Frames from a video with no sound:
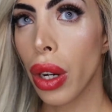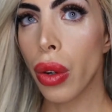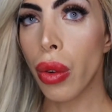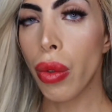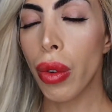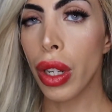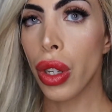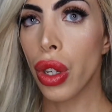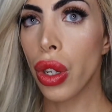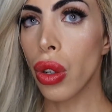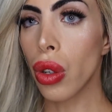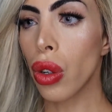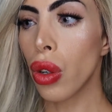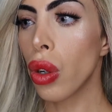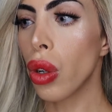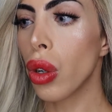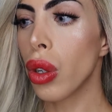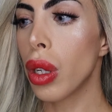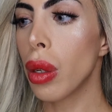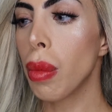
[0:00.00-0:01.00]
original
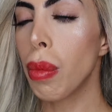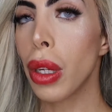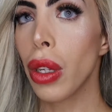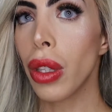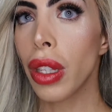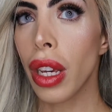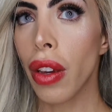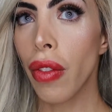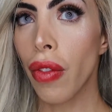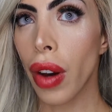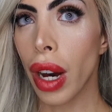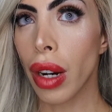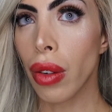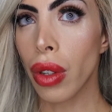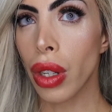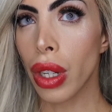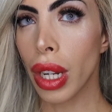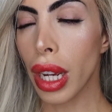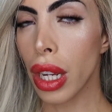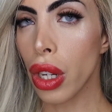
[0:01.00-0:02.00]
Huda Beauty
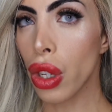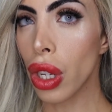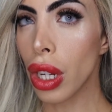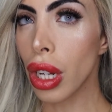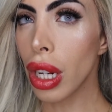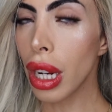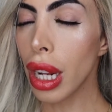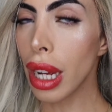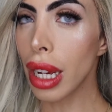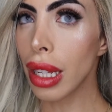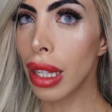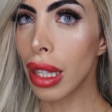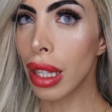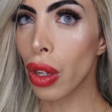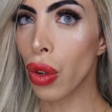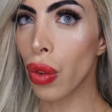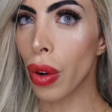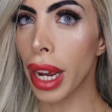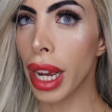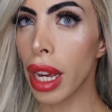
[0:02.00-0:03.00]
foundation is
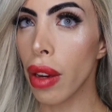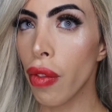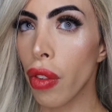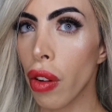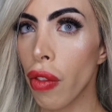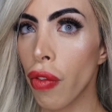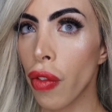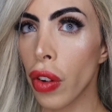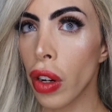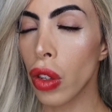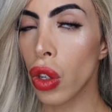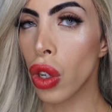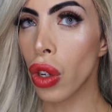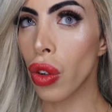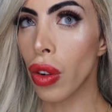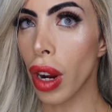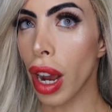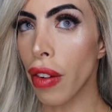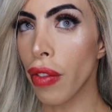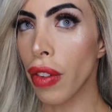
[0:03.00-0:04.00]
great for
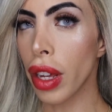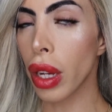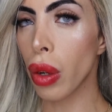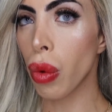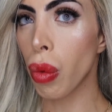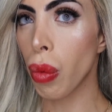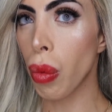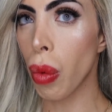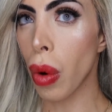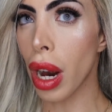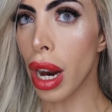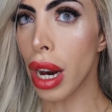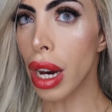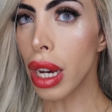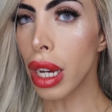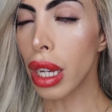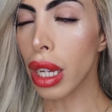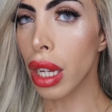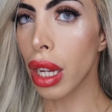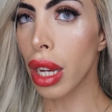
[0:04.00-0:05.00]
photographic
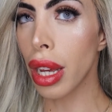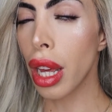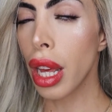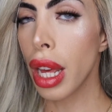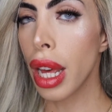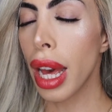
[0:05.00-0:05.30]
work,